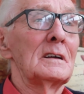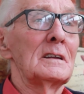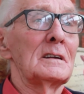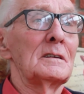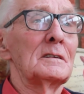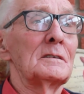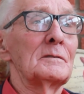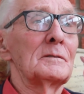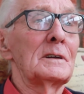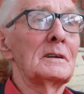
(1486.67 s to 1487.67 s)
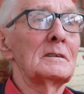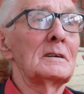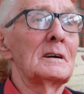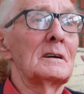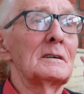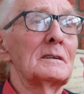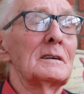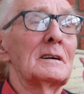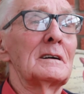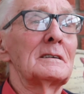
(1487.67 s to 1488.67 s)
Then when I
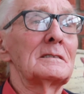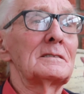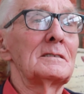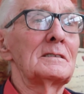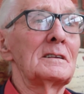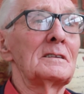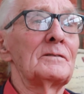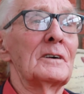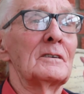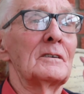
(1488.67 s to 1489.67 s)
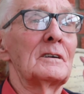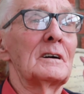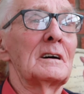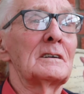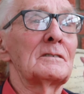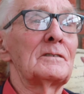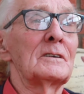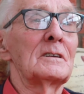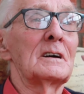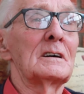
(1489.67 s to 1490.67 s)
did
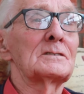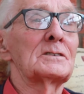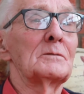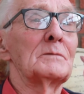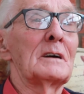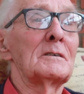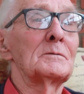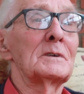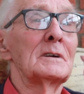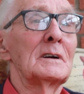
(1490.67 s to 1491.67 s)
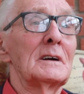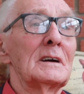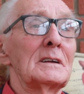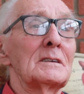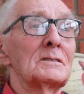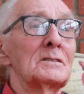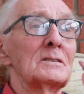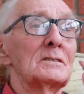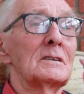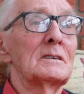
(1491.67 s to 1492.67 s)
finally asked her to marry me,
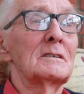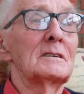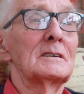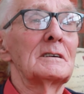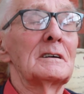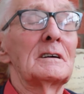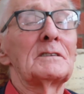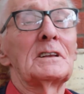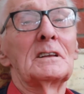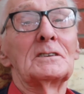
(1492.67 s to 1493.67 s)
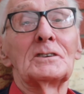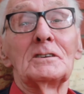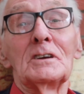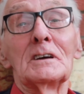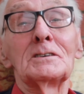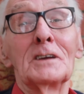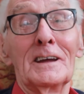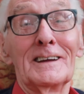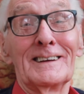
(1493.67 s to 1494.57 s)
she evidently said yes.